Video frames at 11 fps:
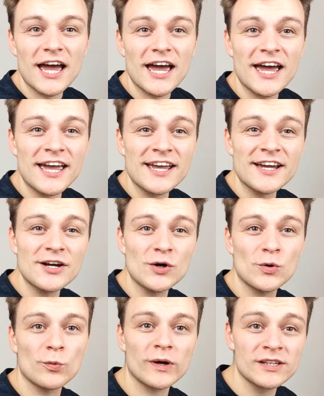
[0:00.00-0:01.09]
A
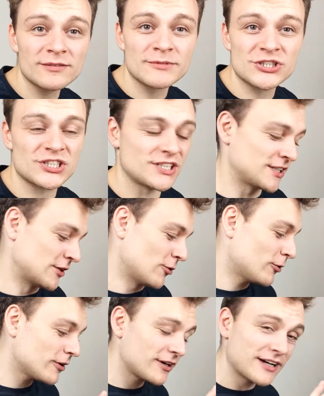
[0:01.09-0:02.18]
wind machine
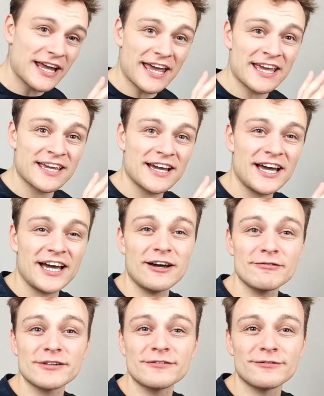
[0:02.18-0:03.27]
or a
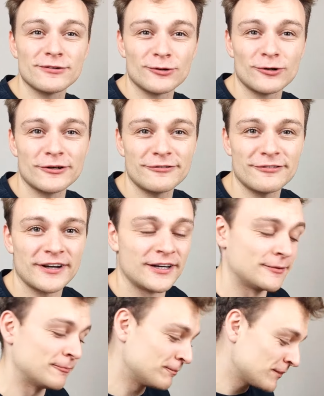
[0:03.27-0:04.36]
heavy floor fan.